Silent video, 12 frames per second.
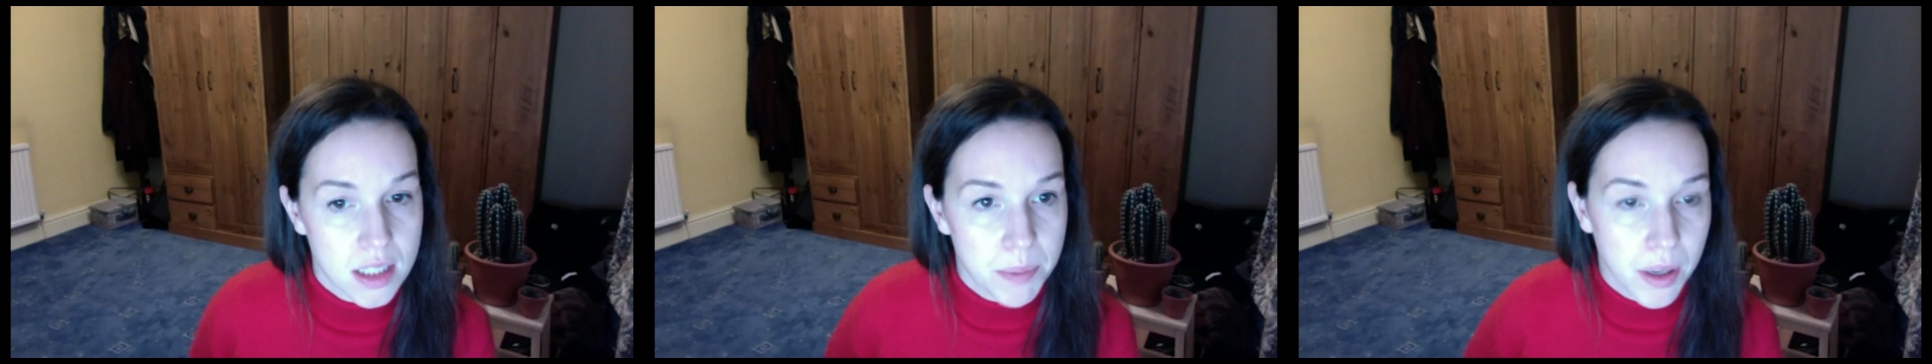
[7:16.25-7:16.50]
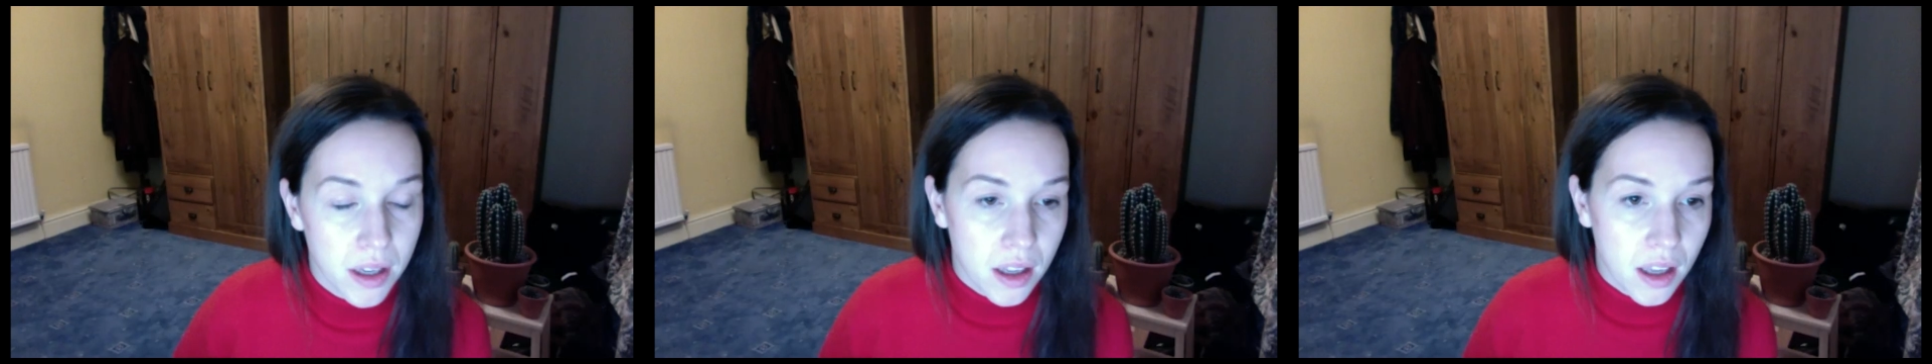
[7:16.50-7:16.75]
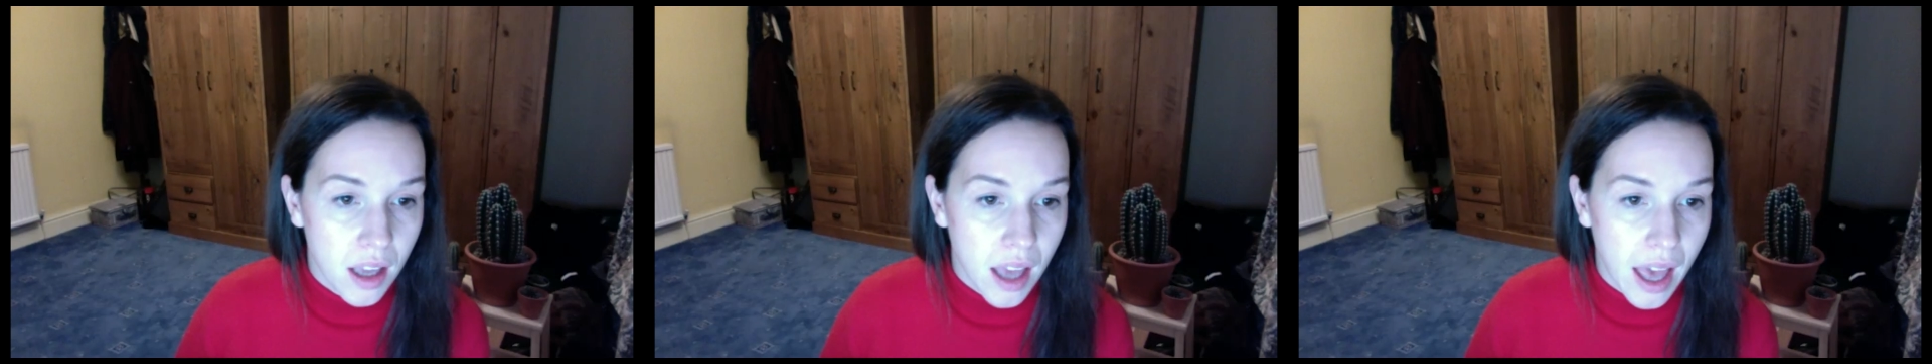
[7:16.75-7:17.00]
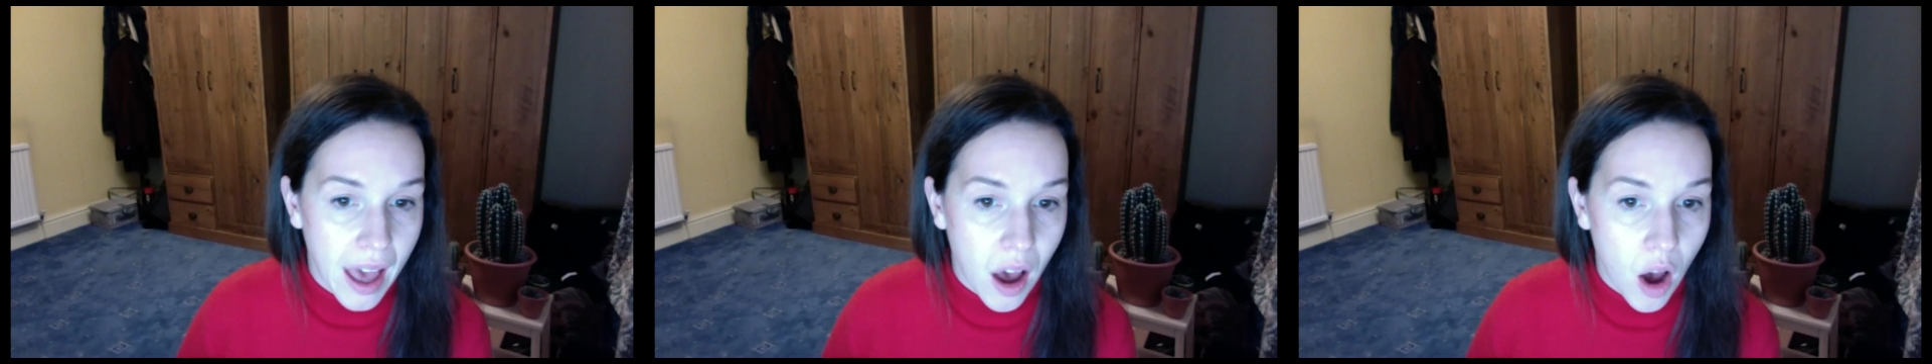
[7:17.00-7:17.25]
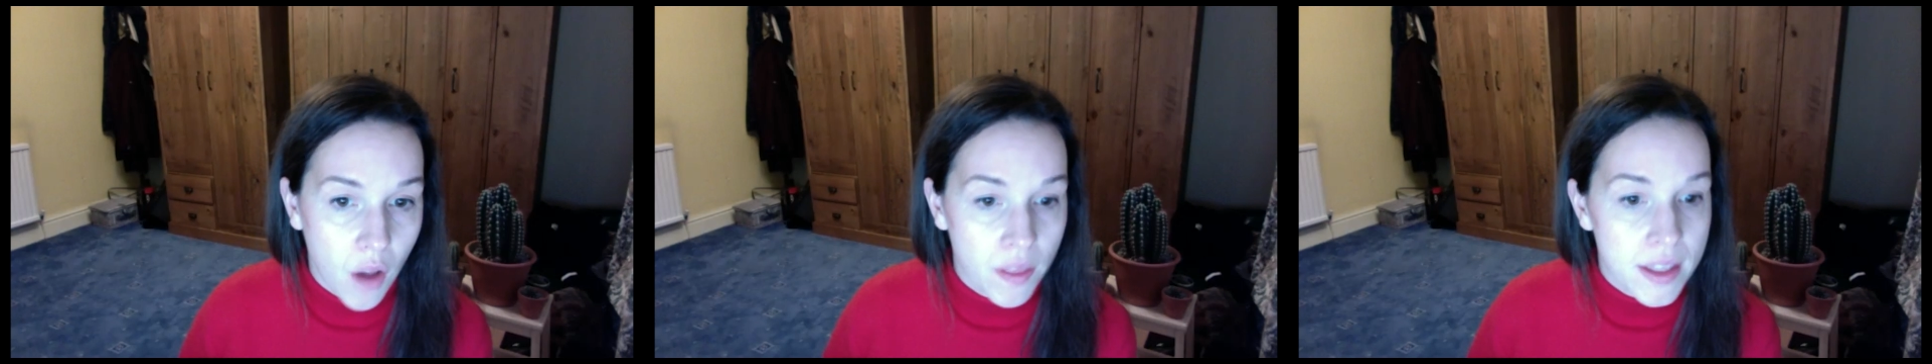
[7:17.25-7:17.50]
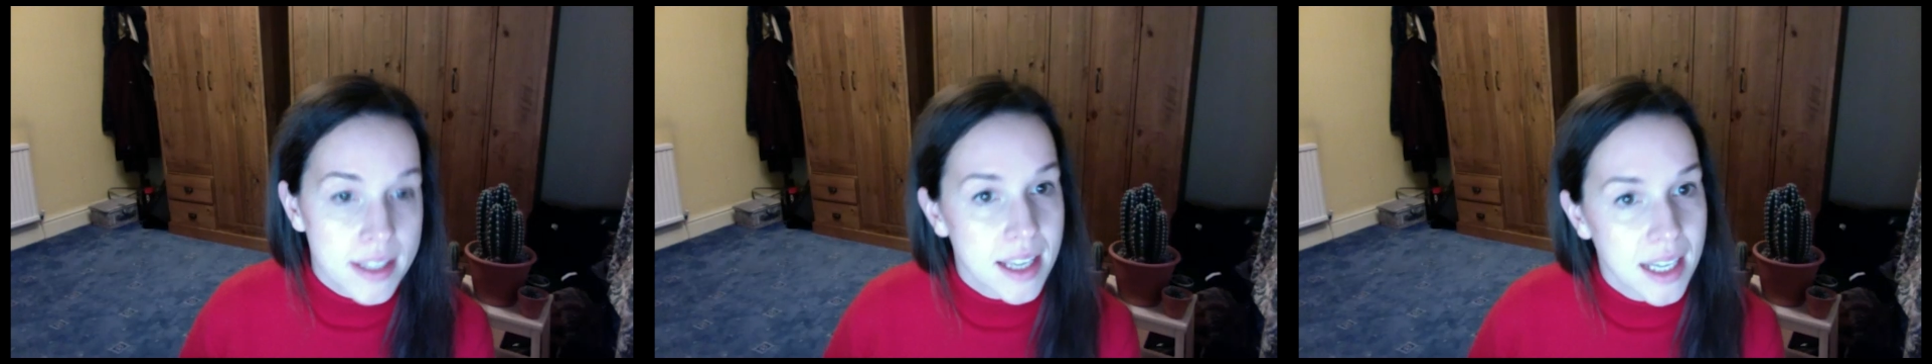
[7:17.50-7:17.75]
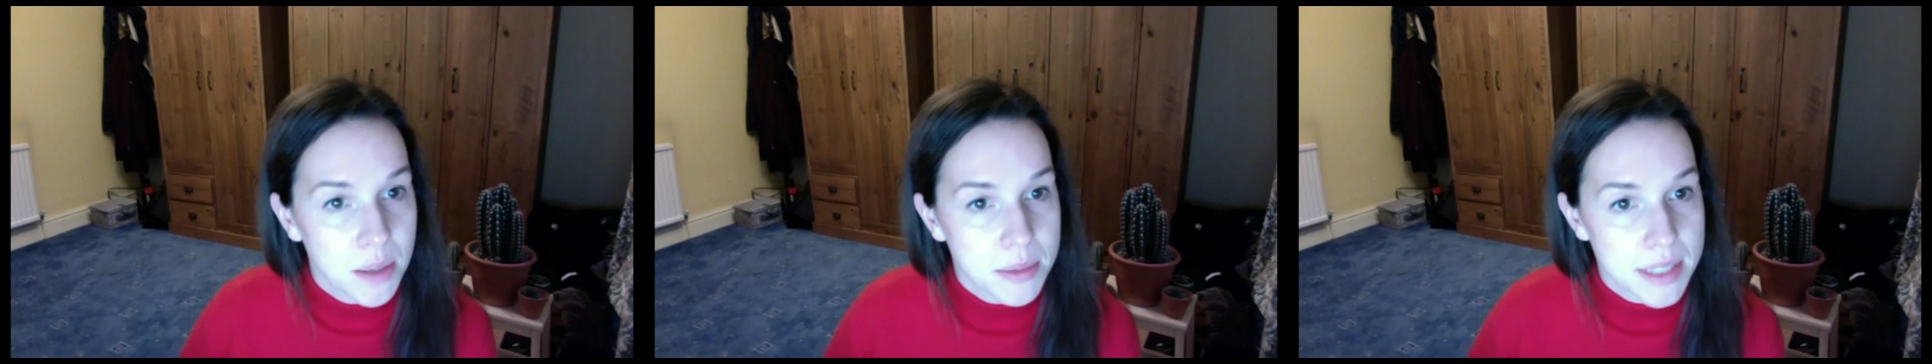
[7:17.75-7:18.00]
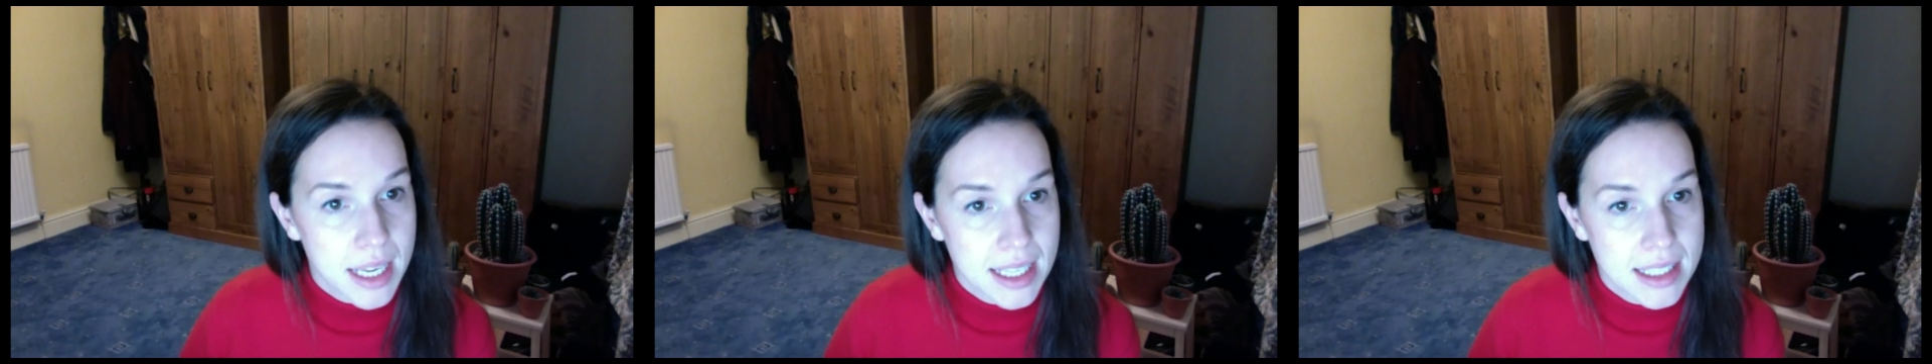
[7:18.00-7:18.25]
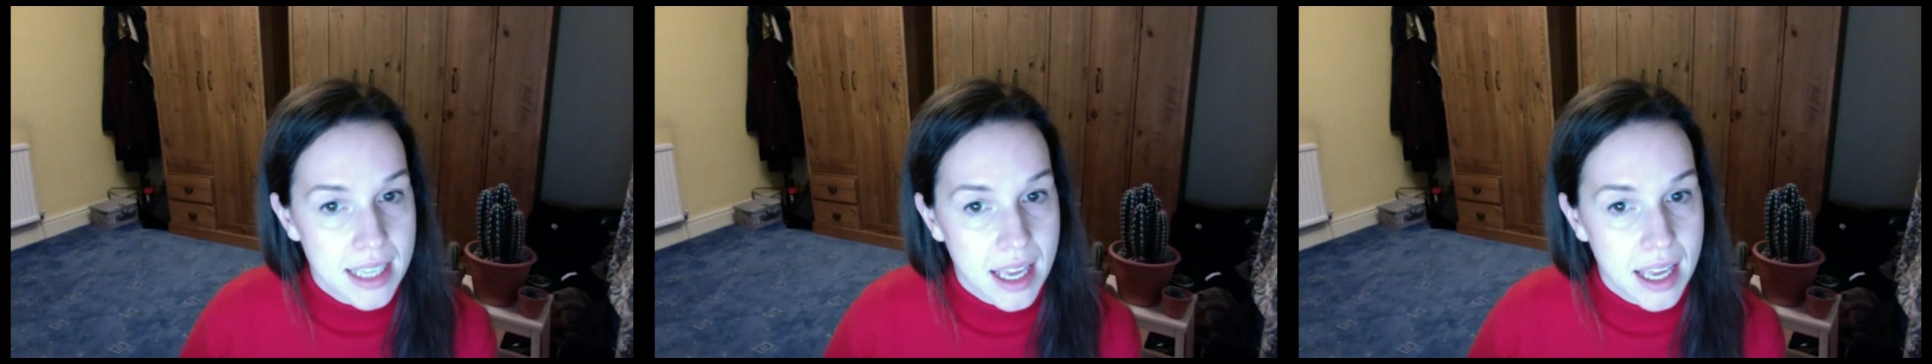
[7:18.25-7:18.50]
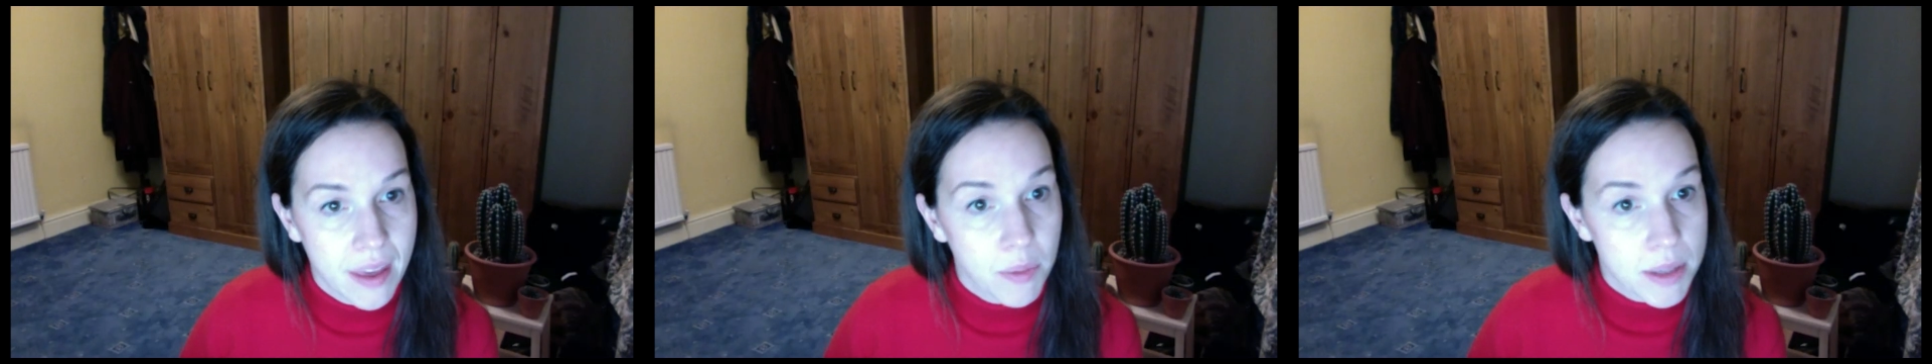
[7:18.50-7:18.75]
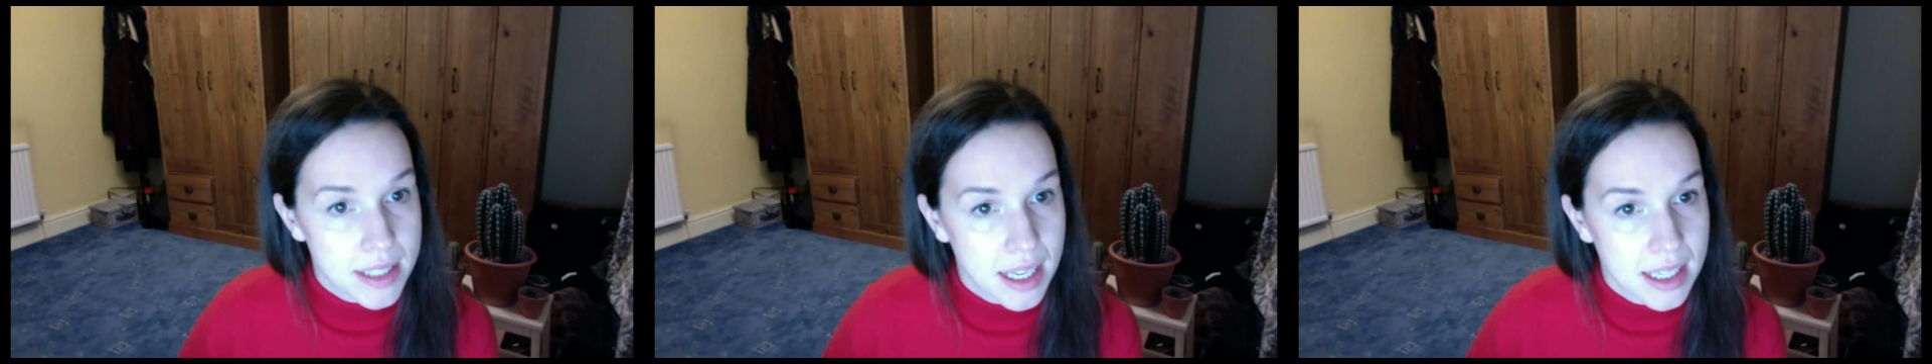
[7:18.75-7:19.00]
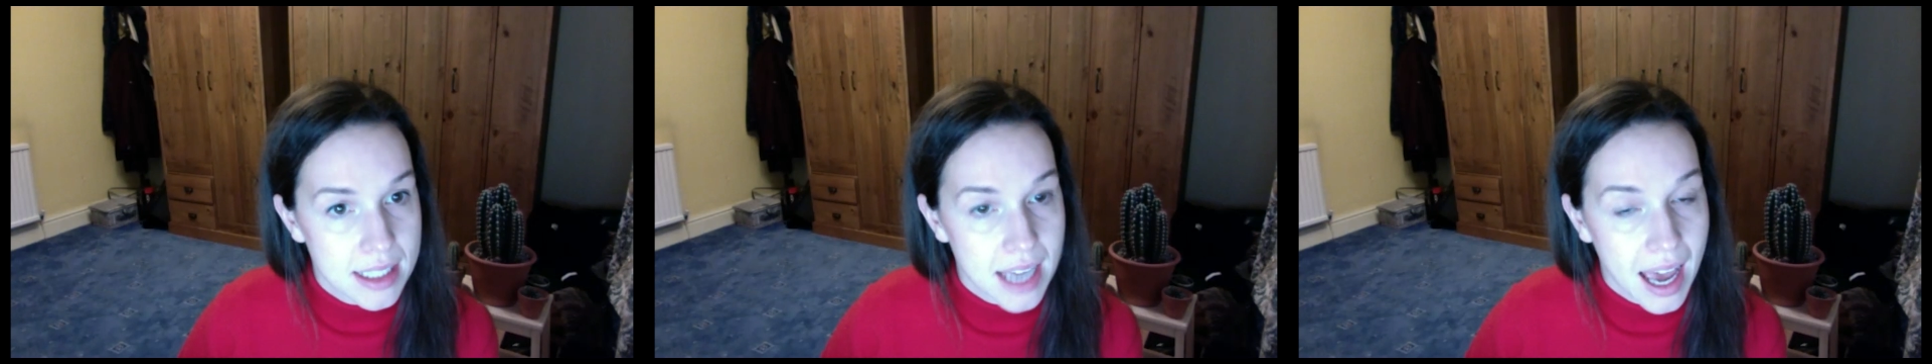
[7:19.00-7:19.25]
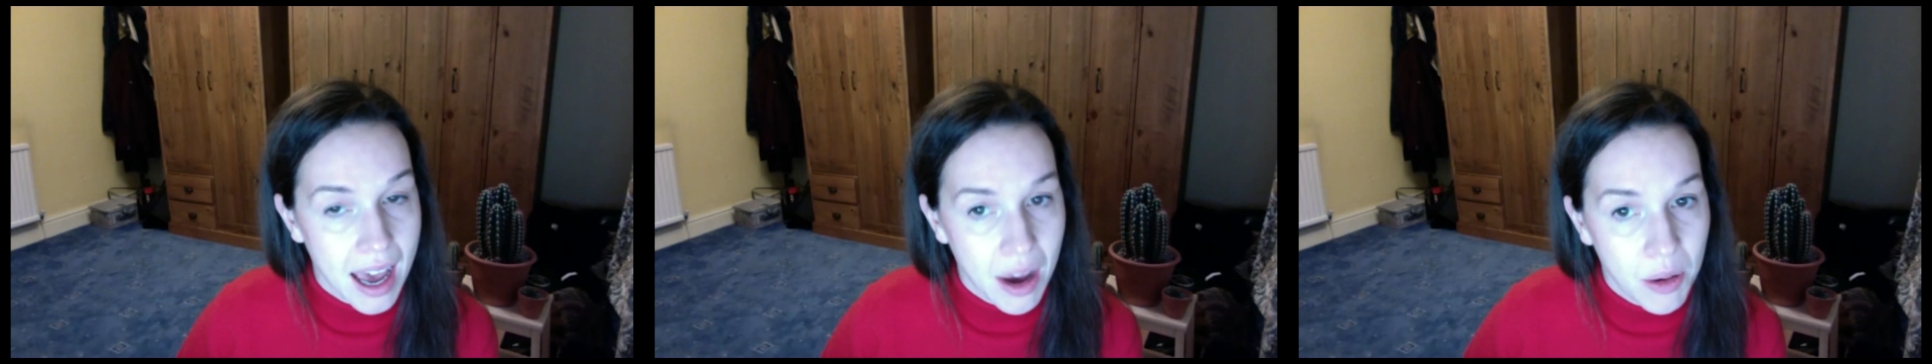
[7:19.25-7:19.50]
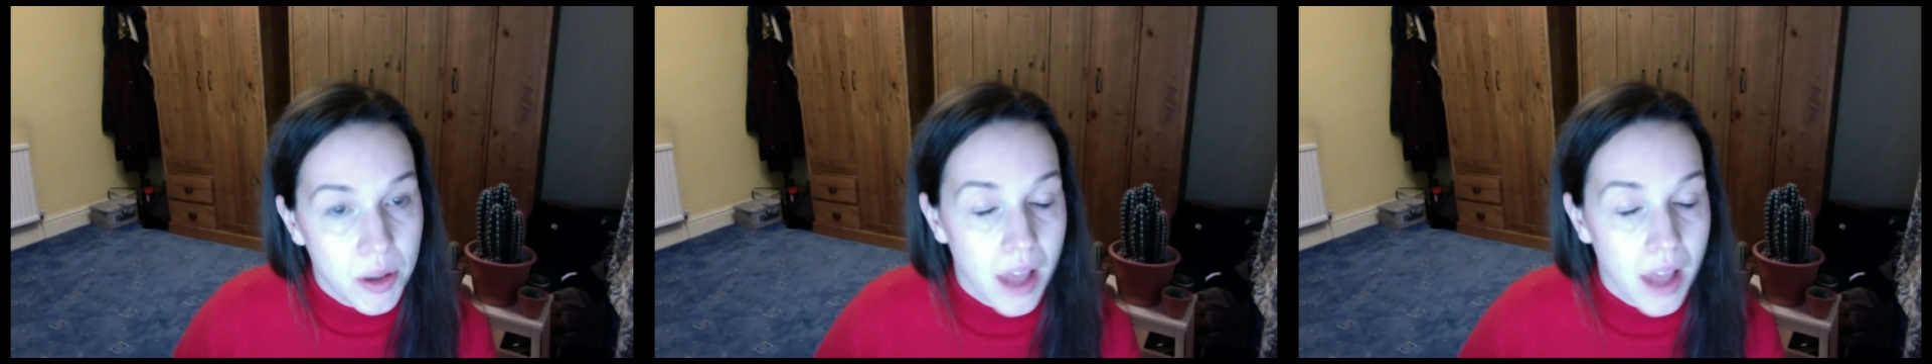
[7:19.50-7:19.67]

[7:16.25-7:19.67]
But on the sign-up data that was sent out,